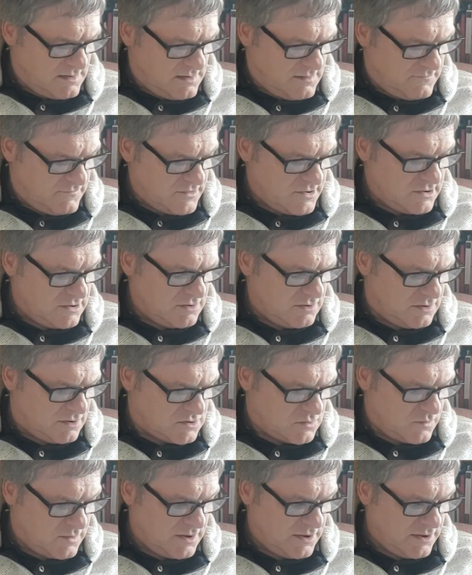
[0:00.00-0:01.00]
For the
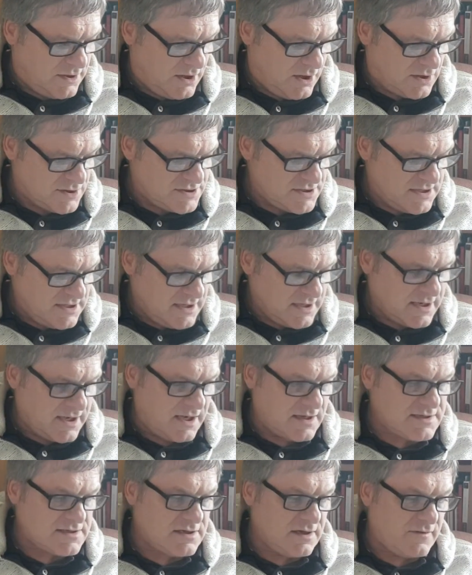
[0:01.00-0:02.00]
Lord will not
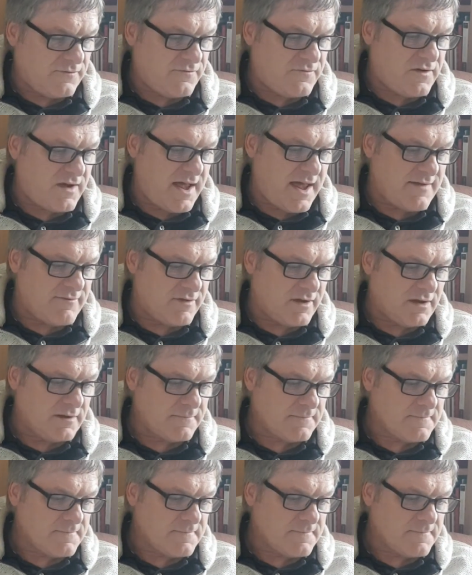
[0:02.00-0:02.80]
cast off forever,